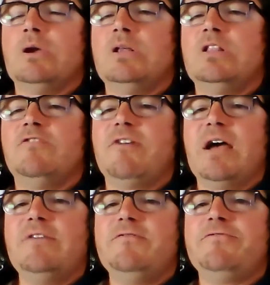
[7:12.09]
In the
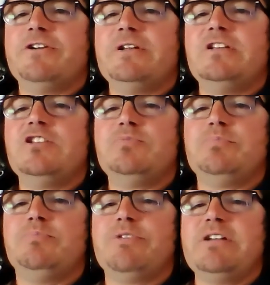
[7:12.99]
5th fret is
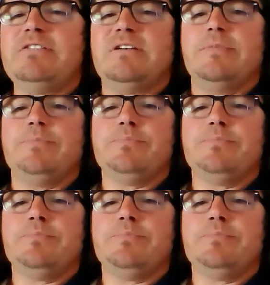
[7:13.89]
pressed.